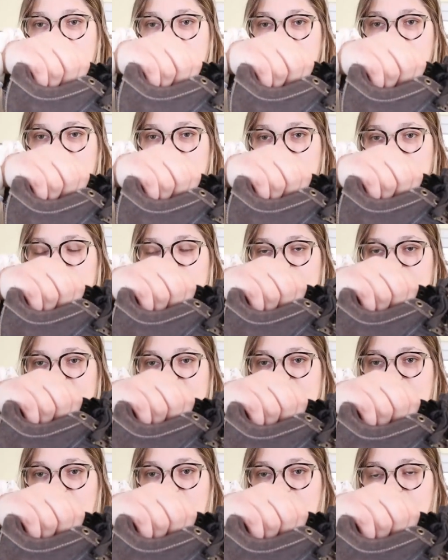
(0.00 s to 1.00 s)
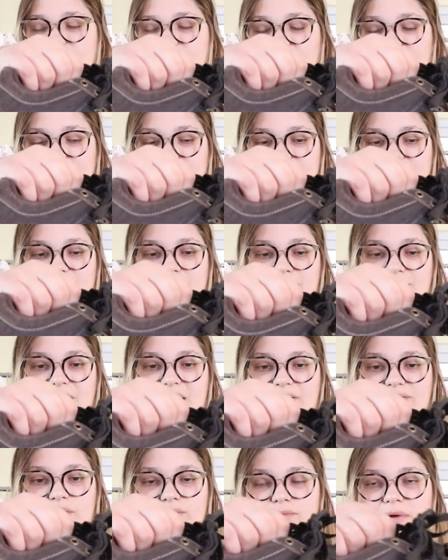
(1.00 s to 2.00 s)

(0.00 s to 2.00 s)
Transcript: you know, little socks on the top that have a